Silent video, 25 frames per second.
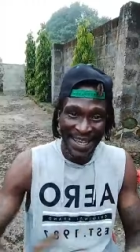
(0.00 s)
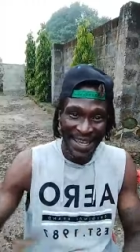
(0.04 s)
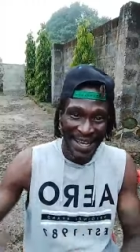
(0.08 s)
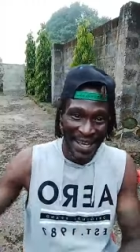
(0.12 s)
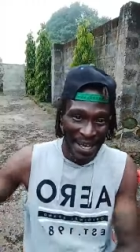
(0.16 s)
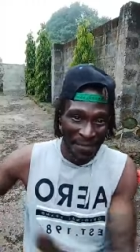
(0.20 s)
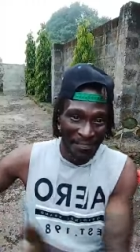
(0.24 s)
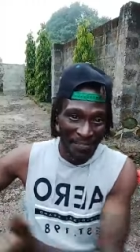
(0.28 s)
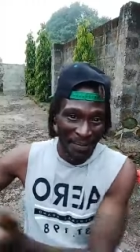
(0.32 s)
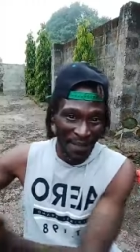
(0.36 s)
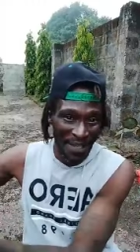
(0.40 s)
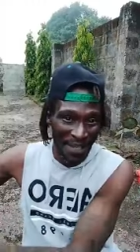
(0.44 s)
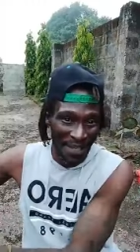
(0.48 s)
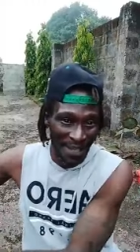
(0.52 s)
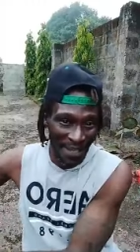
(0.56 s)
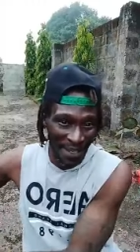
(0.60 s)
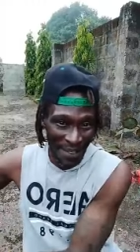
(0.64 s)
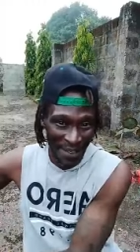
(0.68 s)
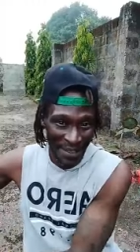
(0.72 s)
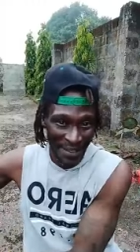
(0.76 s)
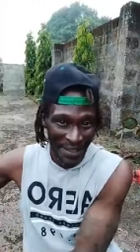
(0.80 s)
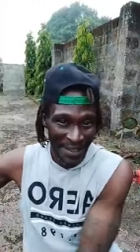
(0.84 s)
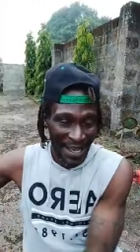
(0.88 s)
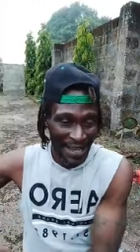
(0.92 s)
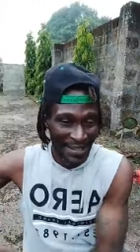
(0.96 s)
in
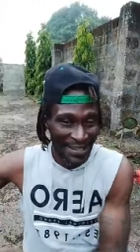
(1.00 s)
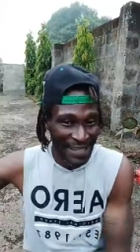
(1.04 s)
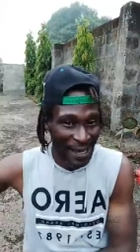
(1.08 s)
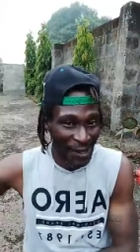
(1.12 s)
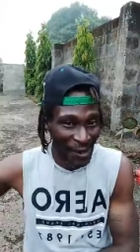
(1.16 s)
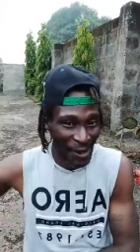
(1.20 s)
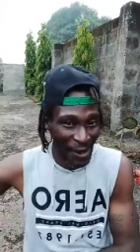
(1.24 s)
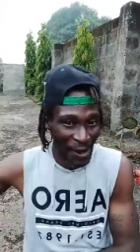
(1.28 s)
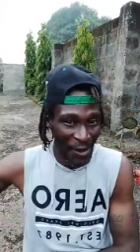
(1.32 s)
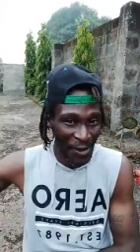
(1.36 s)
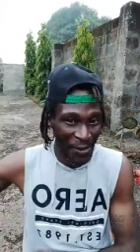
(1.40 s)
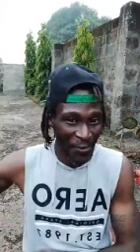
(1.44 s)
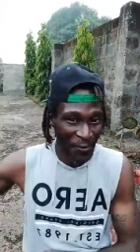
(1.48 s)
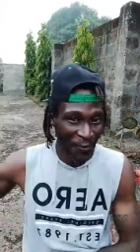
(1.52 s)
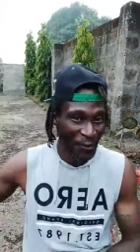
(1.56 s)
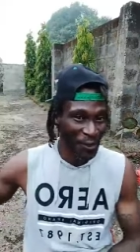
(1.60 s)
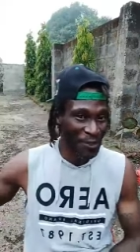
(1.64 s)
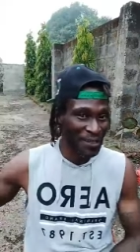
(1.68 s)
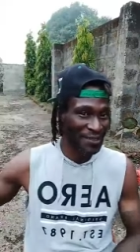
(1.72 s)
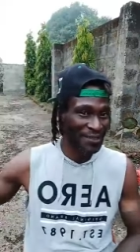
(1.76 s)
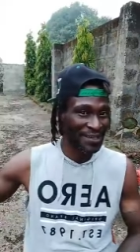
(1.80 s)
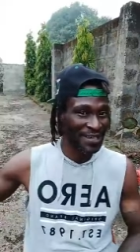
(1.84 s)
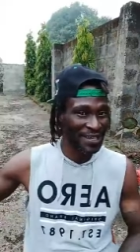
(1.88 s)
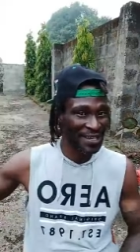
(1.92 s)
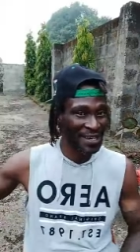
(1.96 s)
Peking Nasalo
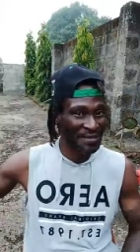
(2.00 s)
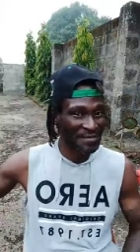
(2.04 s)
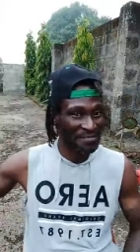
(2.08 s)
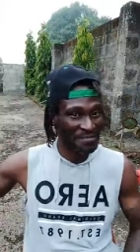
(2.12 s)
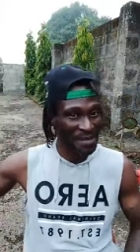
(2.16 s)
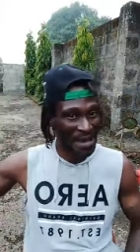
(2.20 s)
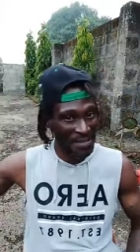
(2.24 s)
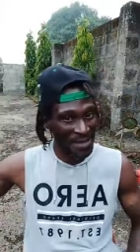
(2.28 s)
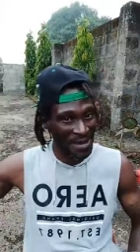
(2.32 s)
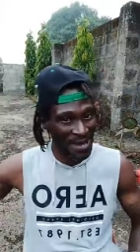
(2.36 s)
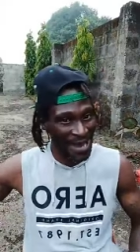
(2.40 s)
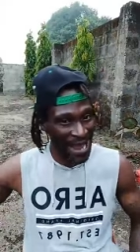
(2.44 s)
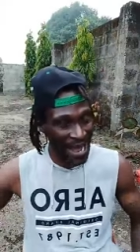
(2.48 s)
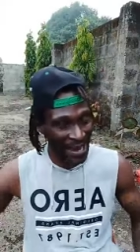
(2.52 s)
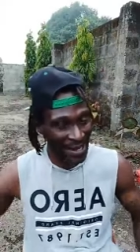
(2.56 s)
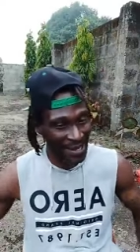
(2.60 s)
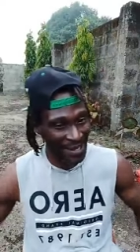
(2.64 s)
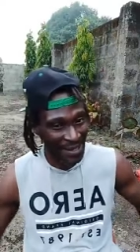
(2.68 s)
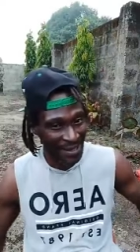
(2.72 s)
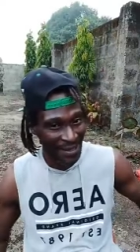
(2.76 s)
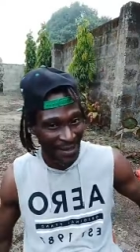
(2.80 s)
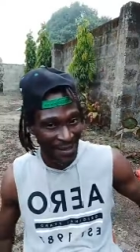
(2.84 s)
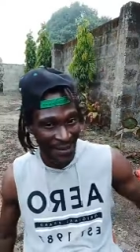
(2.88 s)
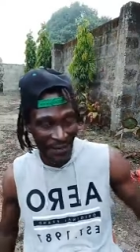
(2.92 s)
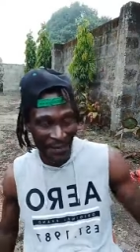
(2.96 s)
with the baby daddy.